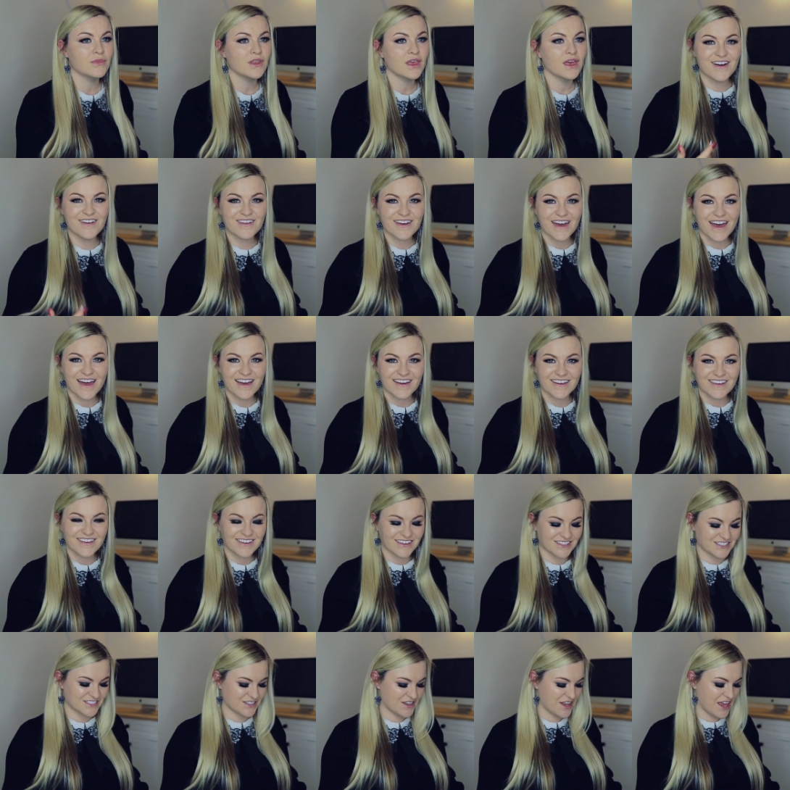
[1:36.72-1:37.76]
Okay,
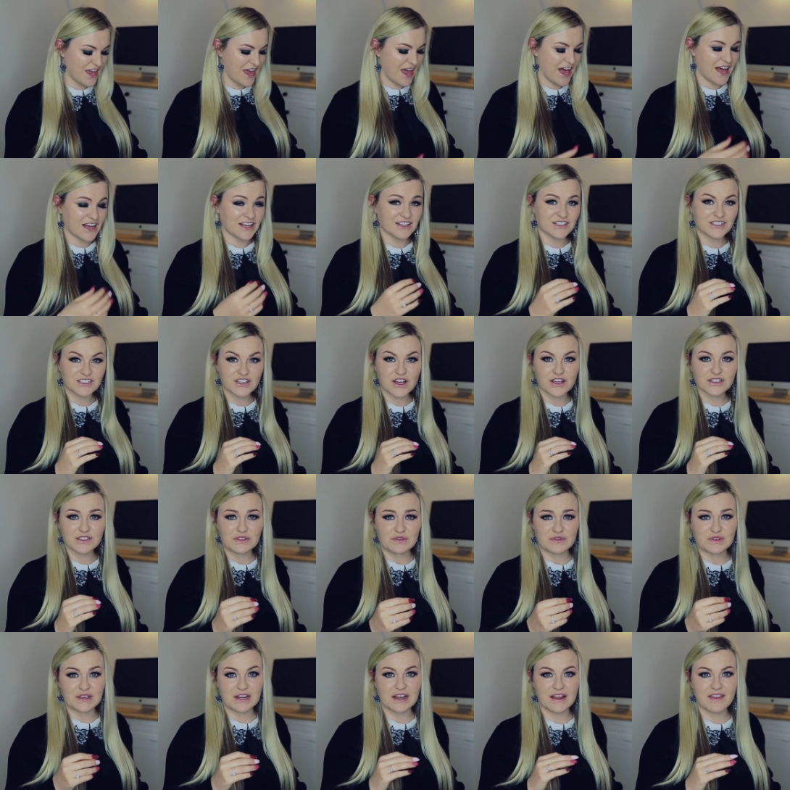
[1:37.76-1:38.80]
good. I could start to
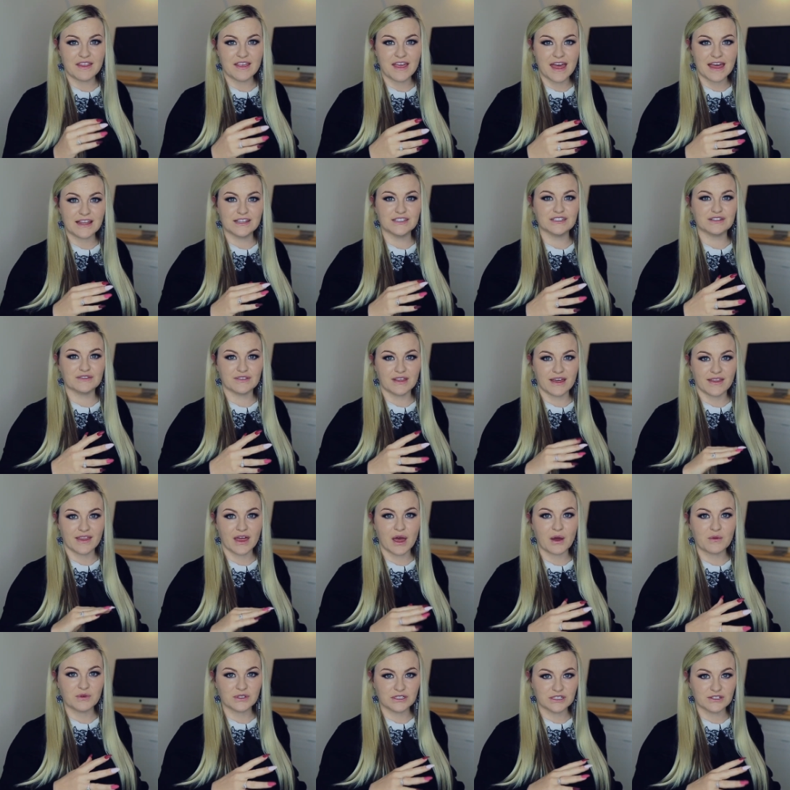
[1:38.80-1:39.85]
feel at the end of that
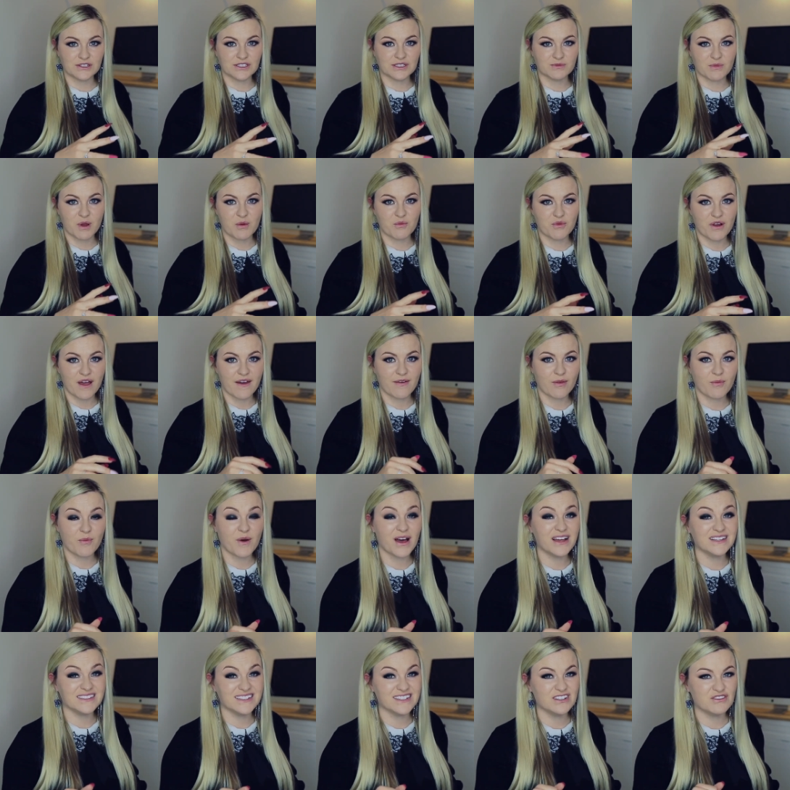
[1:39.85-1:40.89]
I was losing my breath, but
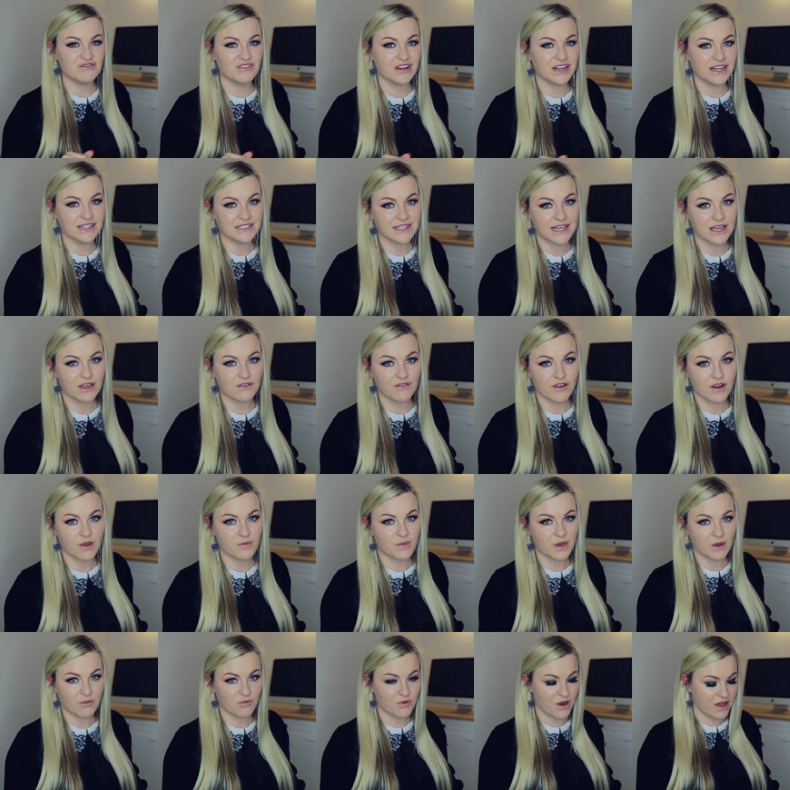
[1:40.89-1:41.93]
I didn't really take a very
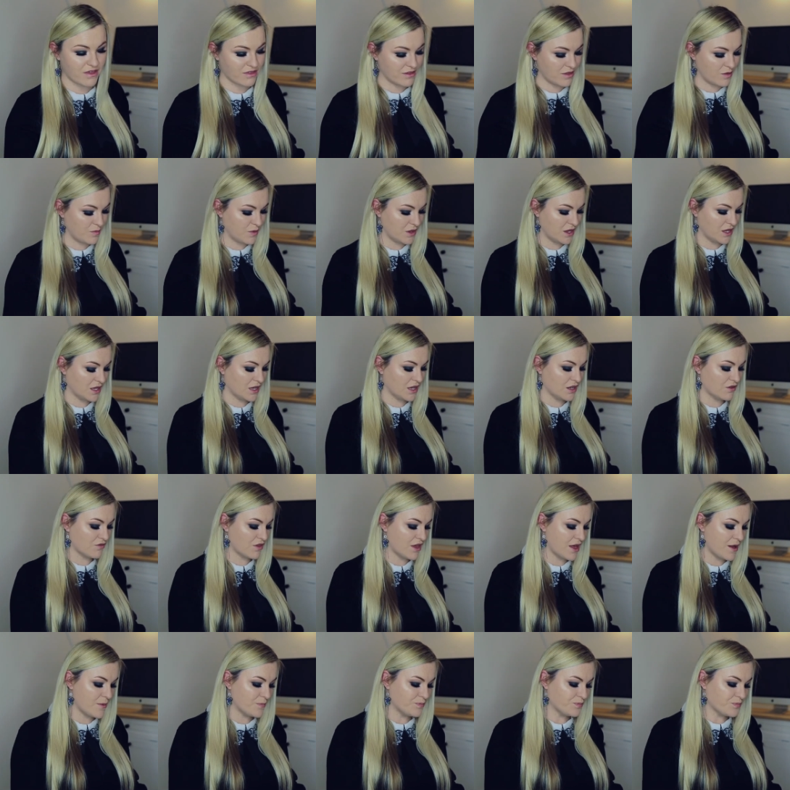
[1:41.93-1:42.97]
big breath at the beginning of
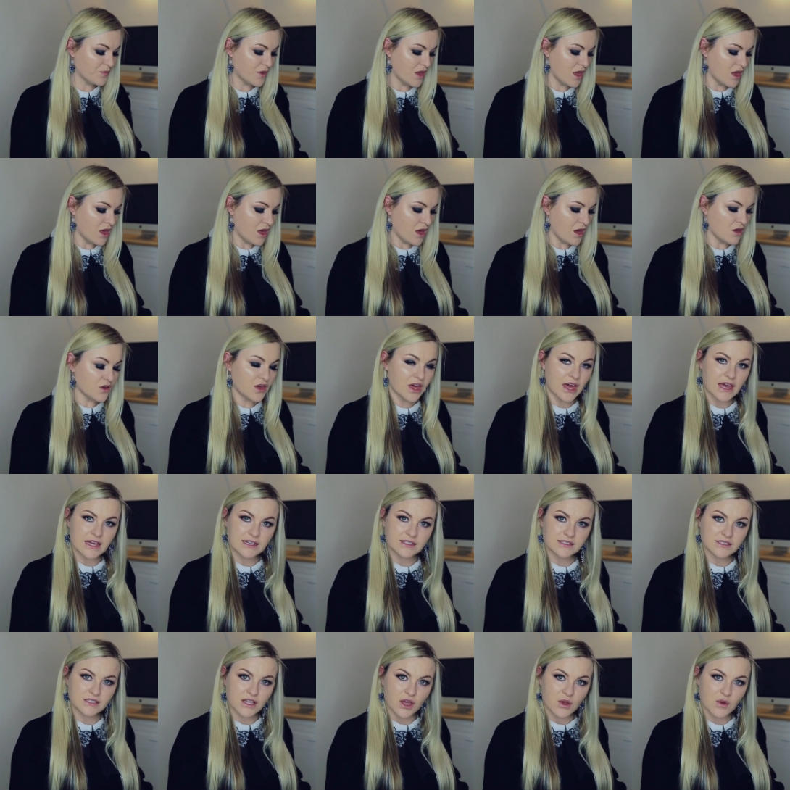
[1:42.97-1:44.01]
that. Okay,
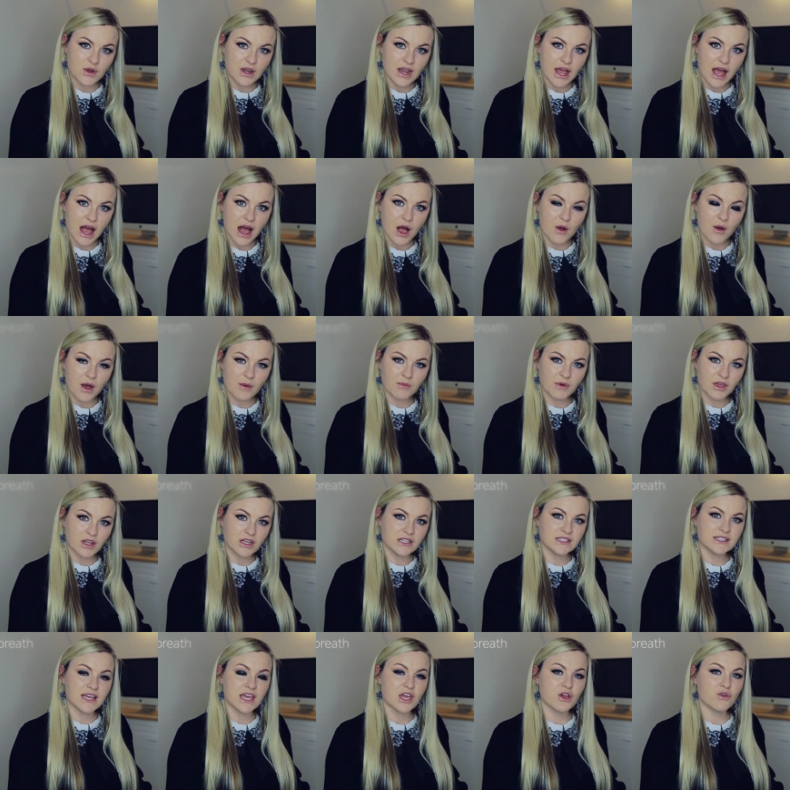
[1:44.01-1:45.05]
so now I'm going to
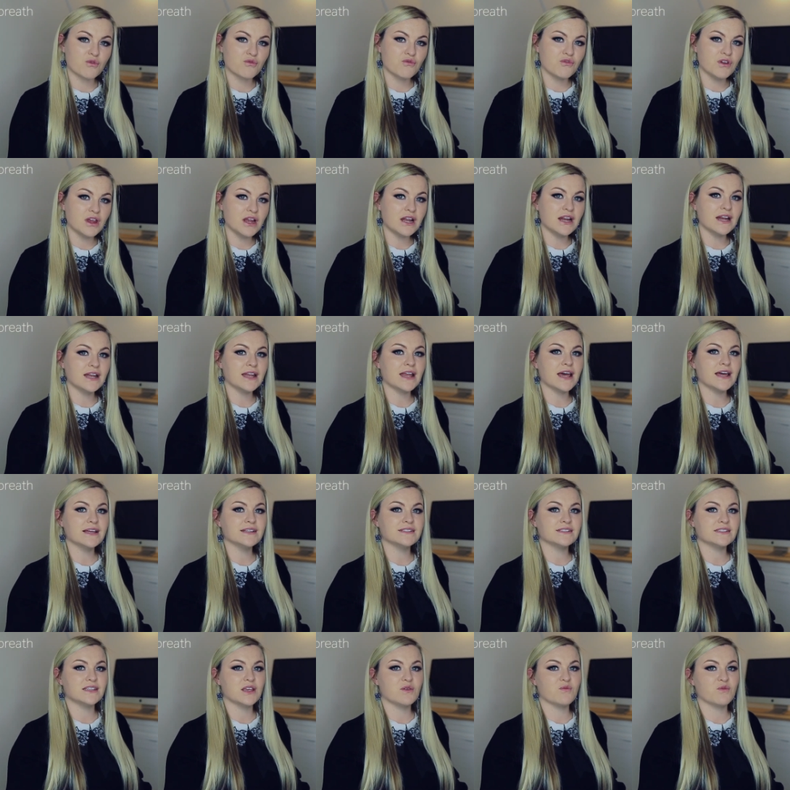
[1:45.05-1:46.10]
take a really
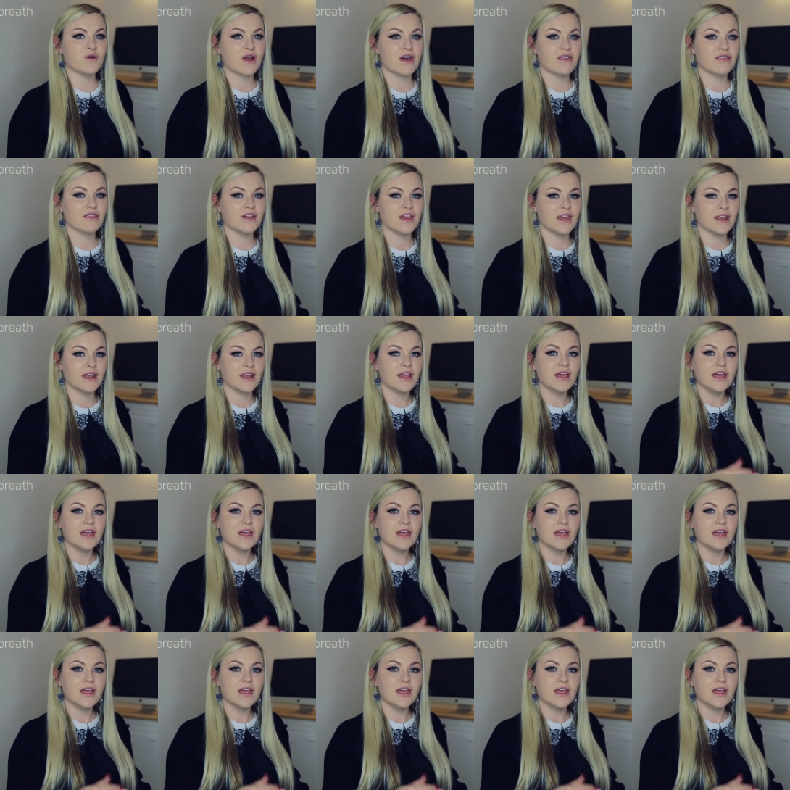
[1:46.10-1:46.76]
nice deep breath in,